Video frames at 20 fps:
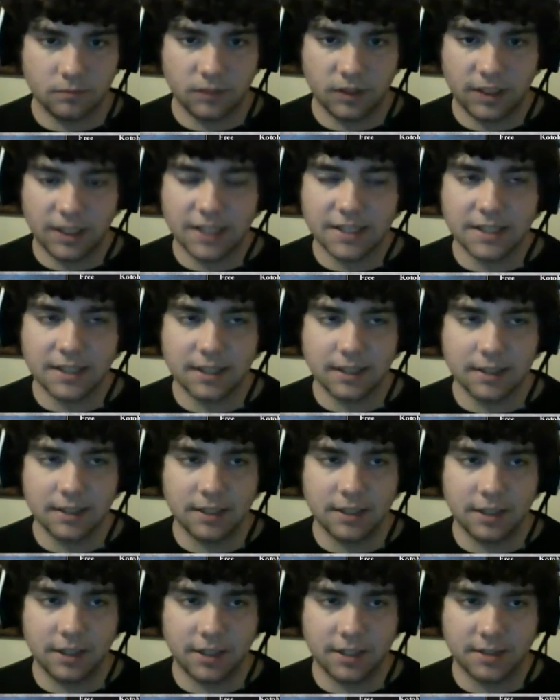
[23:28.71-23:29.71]
That's 16
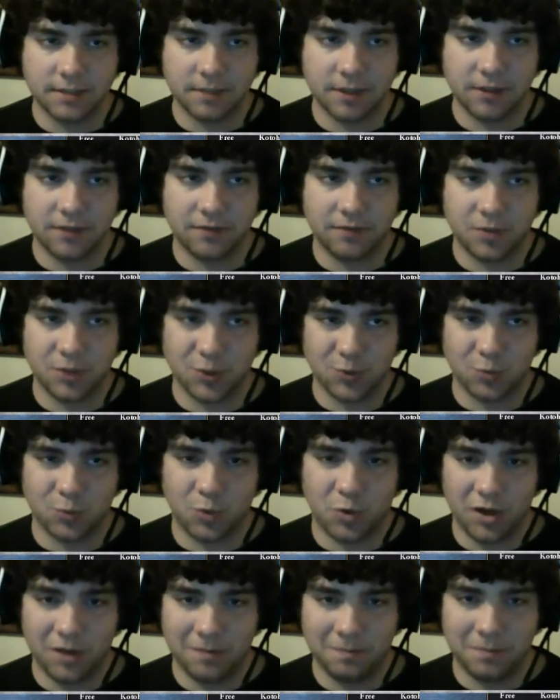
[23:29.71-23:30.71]
ducats a month from just
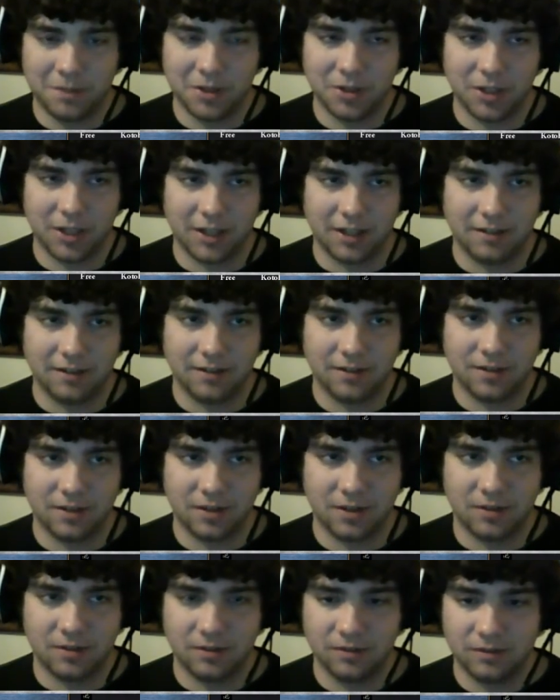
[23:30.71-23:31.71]
one building,
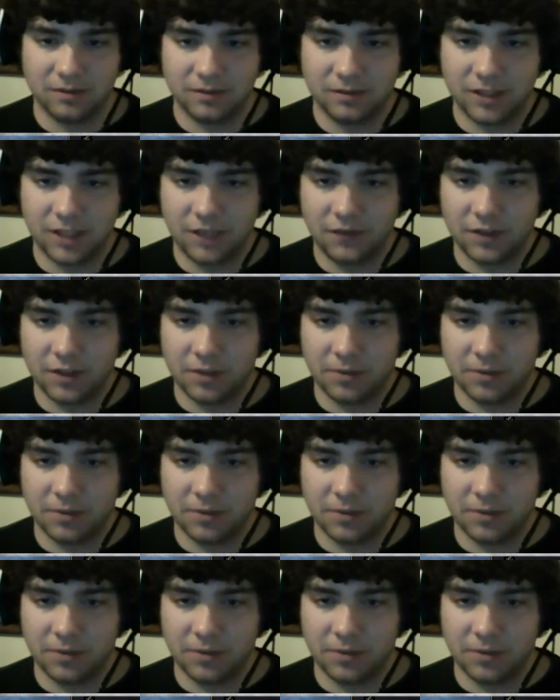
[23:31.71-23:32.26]
so definitely